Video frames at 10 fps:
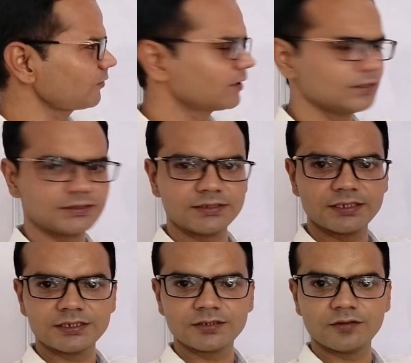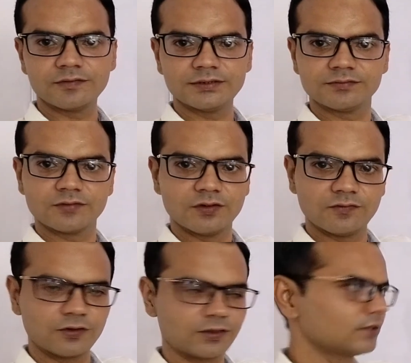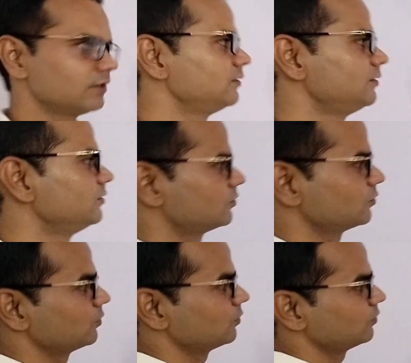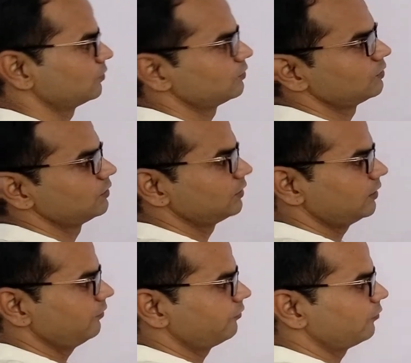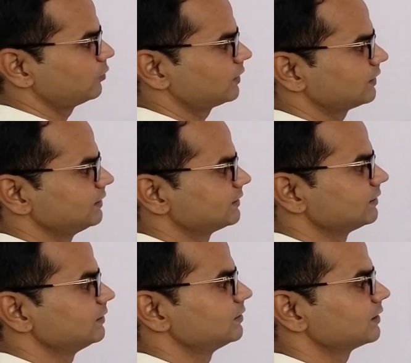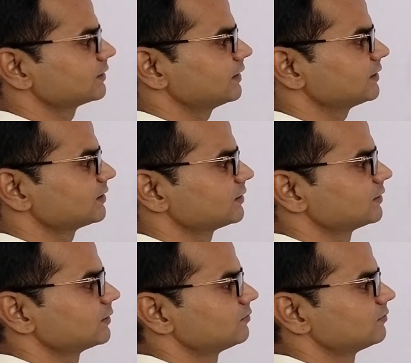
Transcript: concentration of water. So if water is in excess,